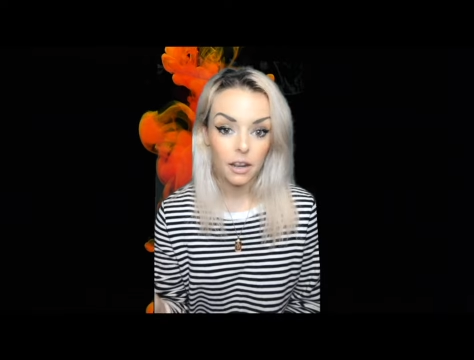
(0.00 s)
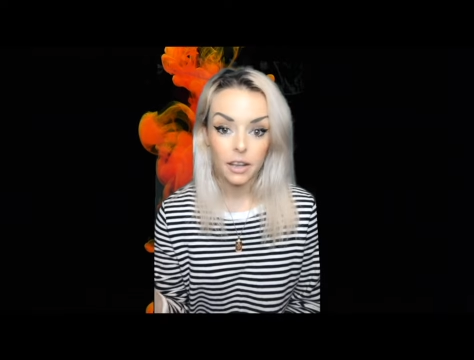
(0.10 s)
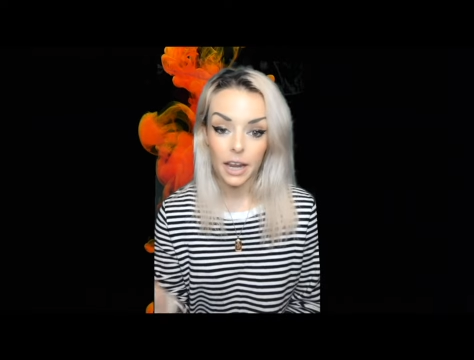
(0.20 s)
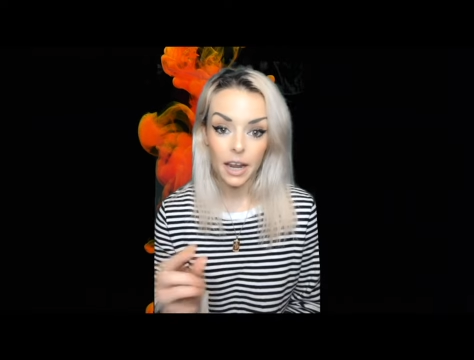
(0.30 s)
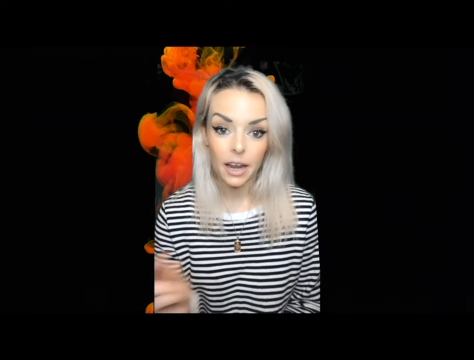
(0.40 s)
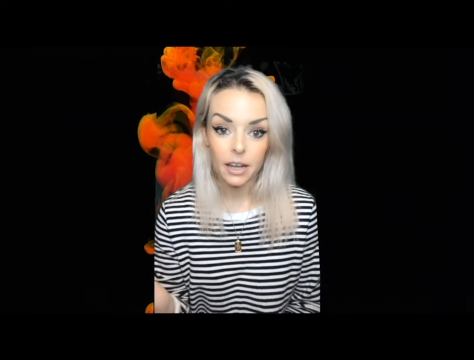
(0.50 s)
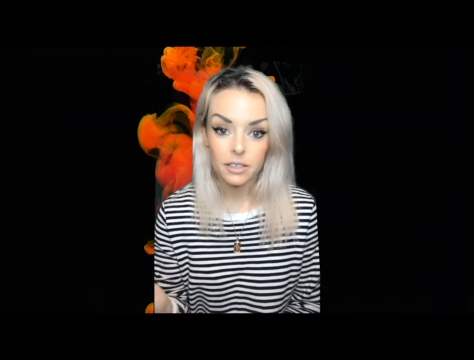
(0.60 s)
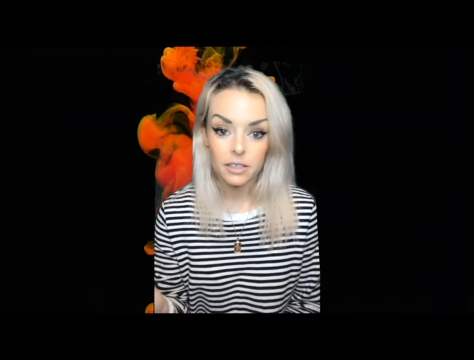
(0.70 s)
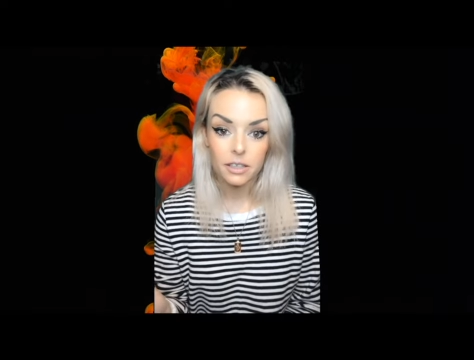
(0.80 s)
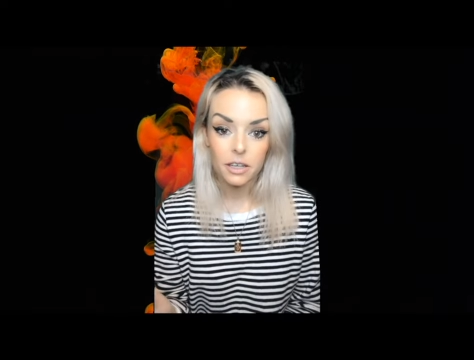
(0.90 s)
They
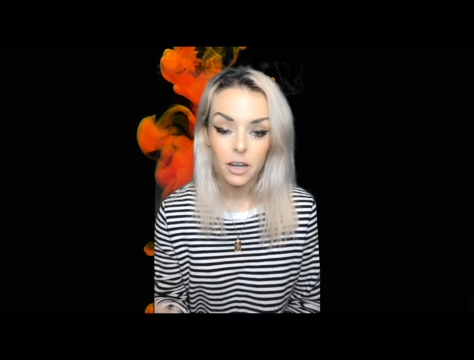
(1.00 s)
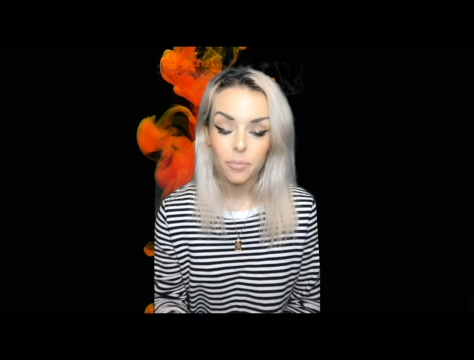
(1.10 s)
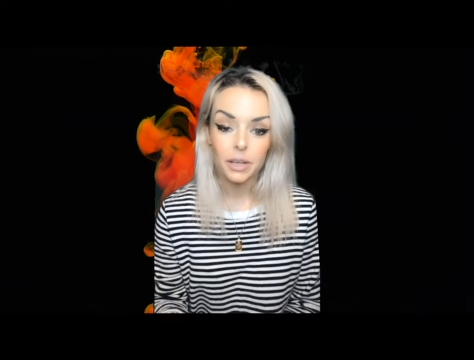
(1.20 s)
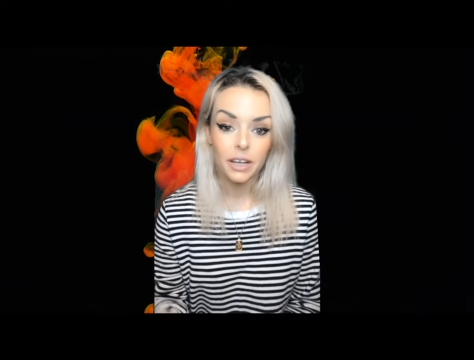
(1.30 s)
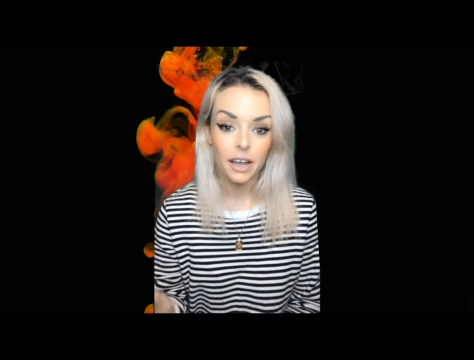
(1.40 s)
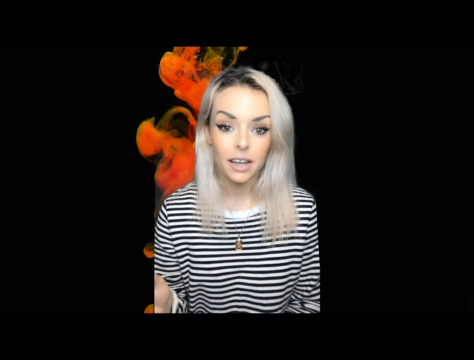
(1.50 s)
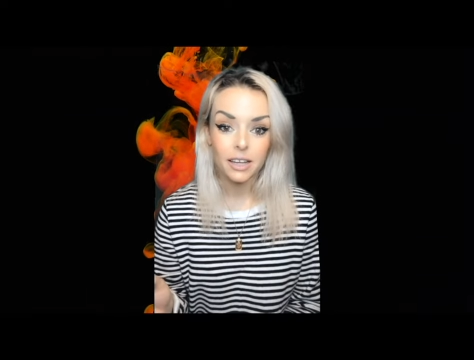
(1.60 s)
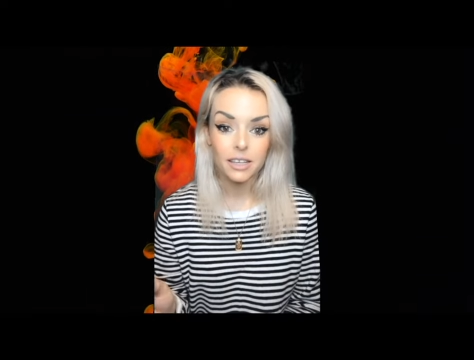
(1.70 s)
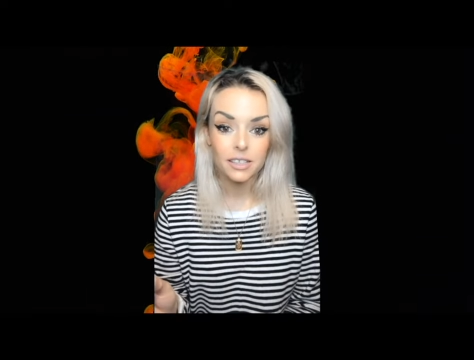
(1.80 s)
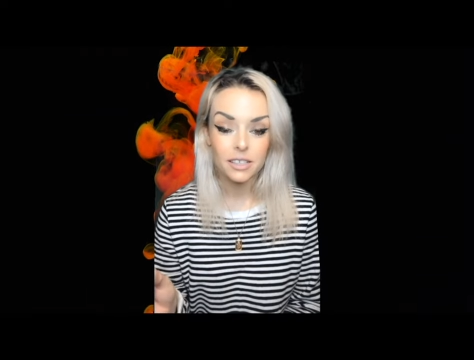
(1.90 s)
can't.
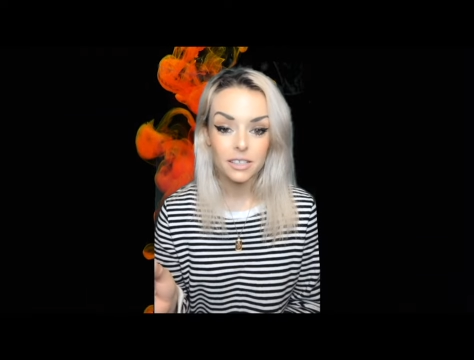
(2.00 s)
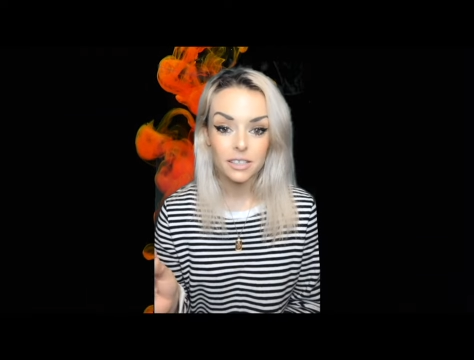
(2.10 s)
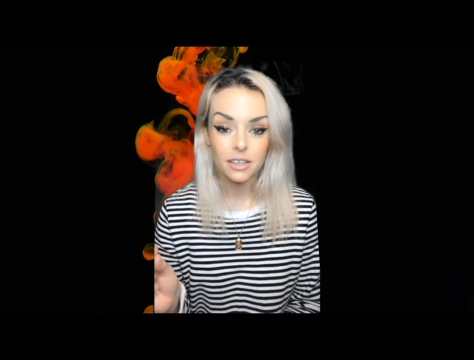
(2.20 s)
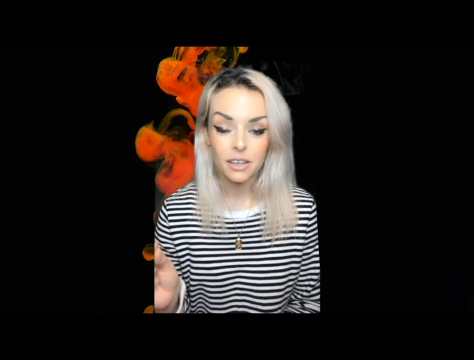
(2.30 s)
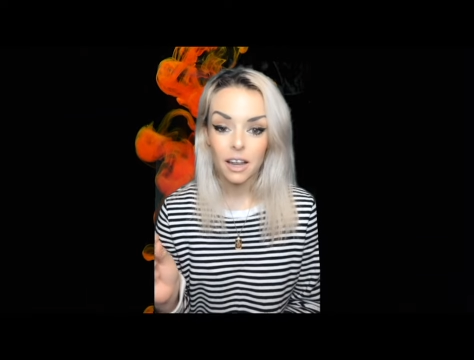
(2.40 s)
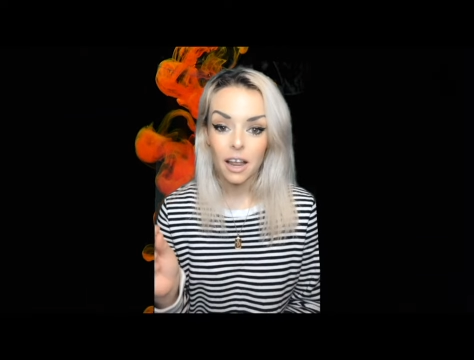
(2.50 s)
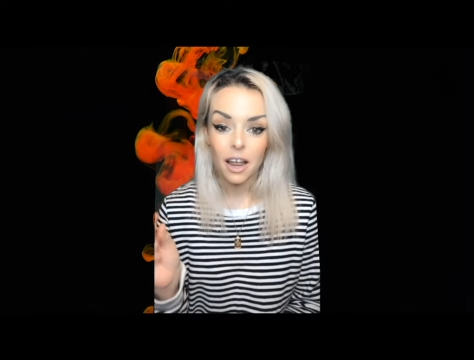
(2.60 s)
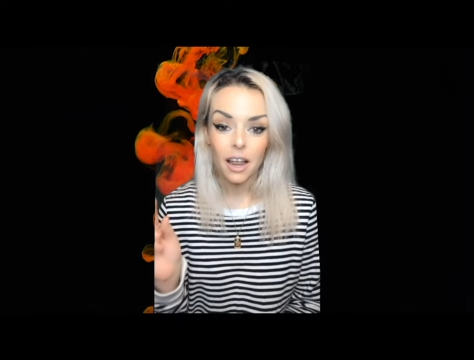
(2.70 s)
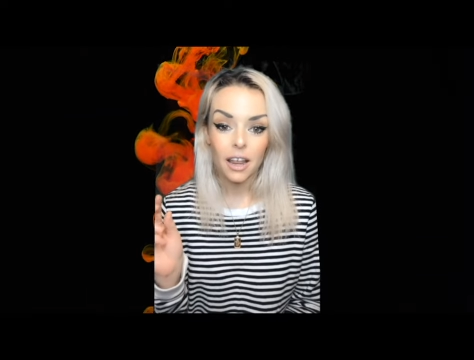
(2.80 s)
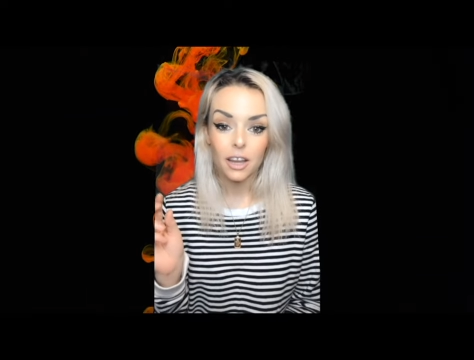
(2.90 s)
Because
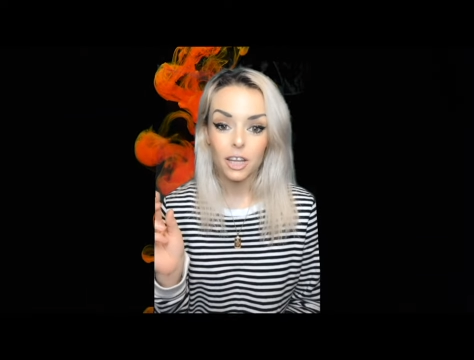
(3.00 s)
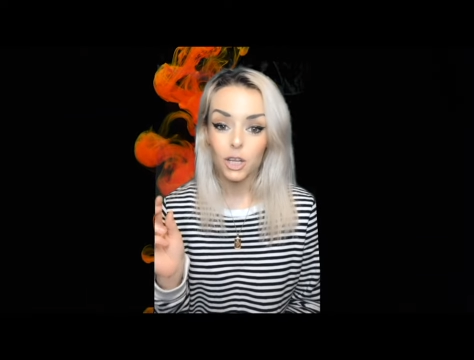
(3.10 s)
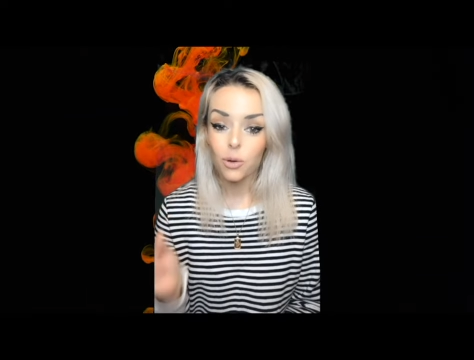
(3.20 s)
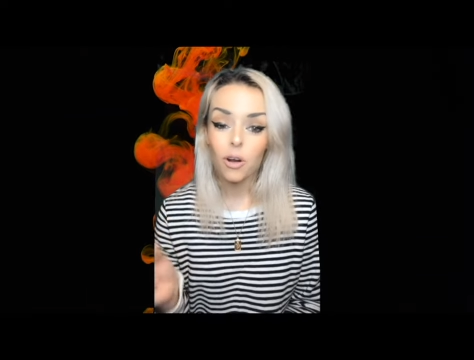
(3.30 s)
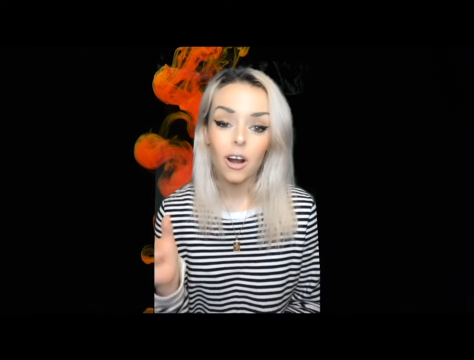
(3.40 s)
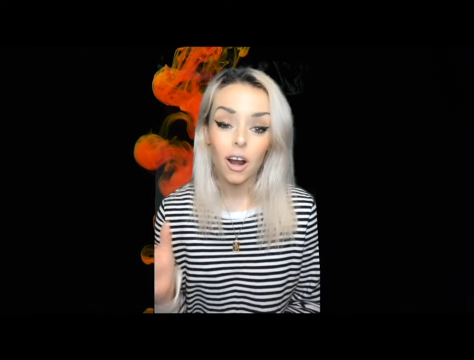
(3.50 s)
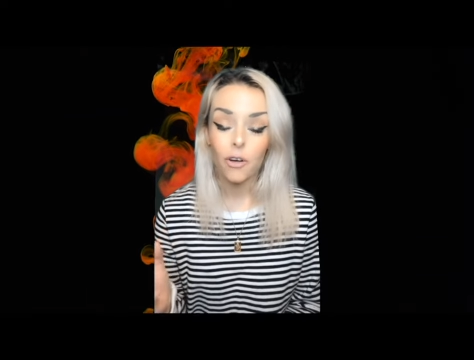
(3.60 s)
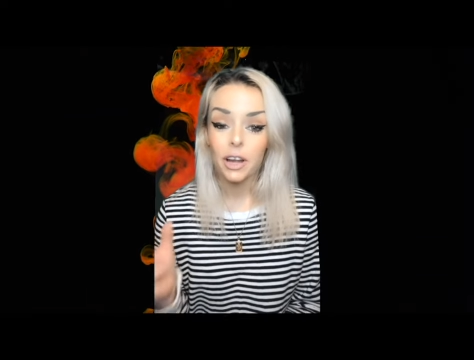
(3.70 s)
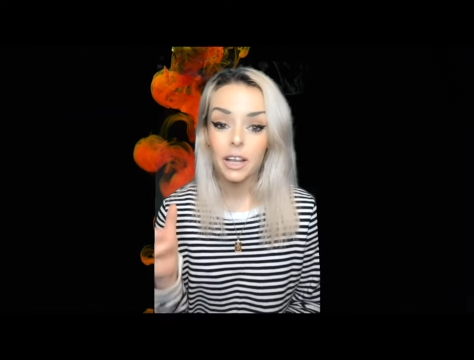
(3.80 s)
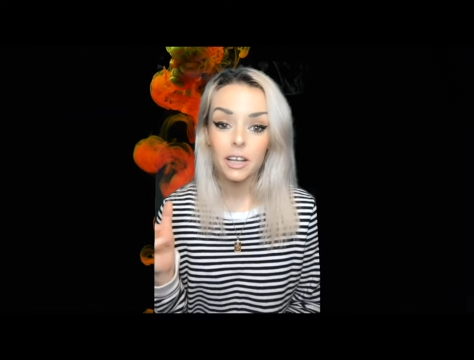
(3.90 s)
you are
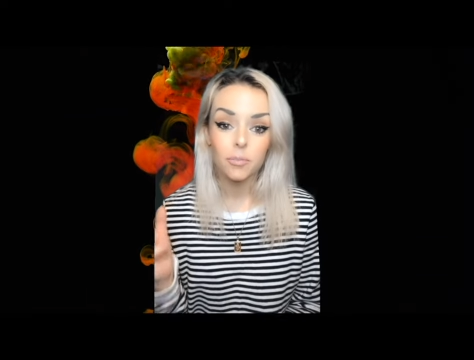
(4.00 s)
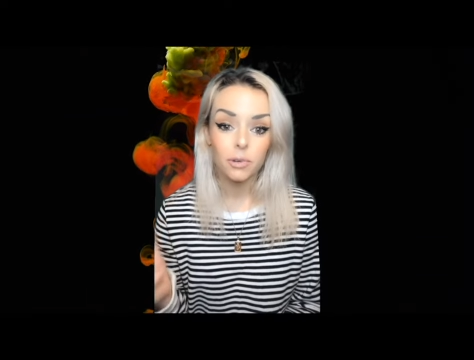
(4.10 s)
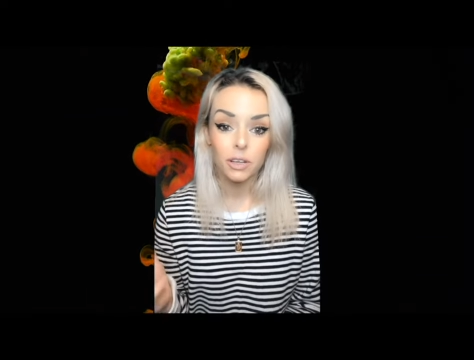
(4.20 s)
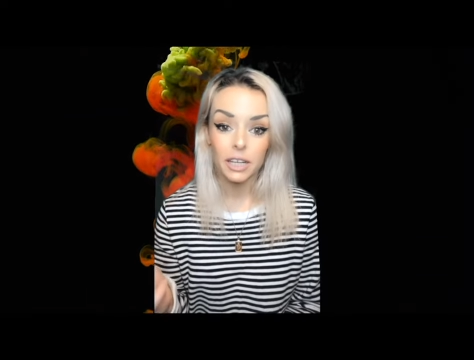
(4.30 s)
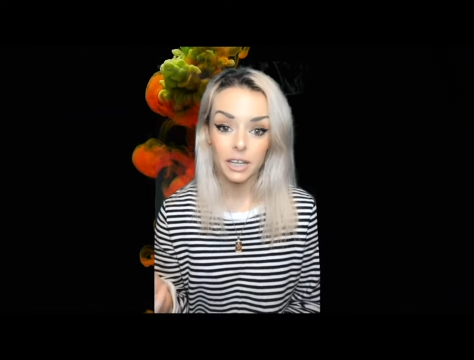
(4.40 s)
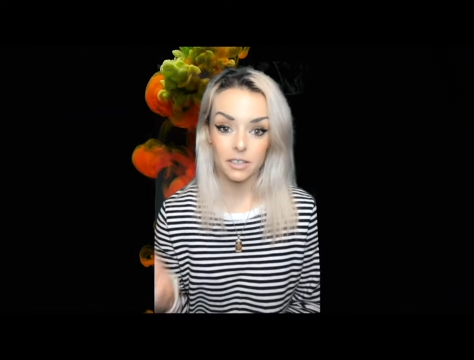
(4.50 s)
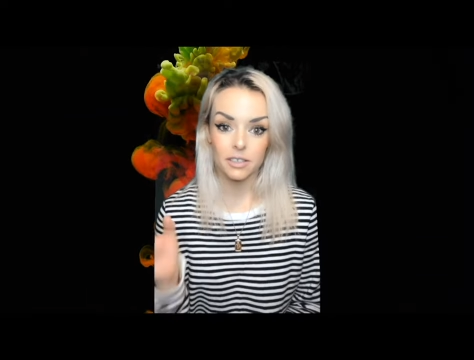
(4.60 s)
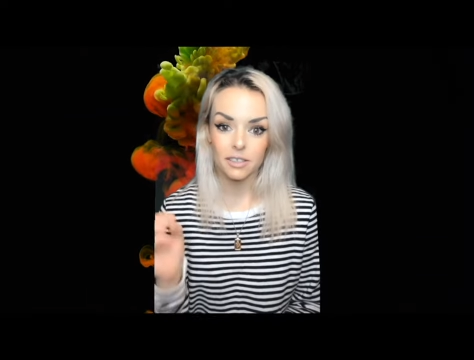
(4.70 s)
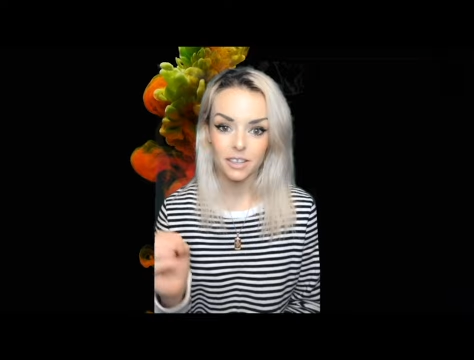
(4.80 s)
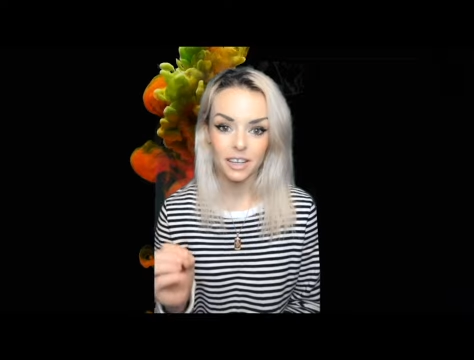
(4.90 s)
already
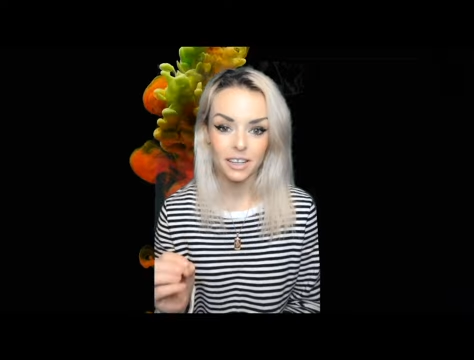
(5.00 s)
complete.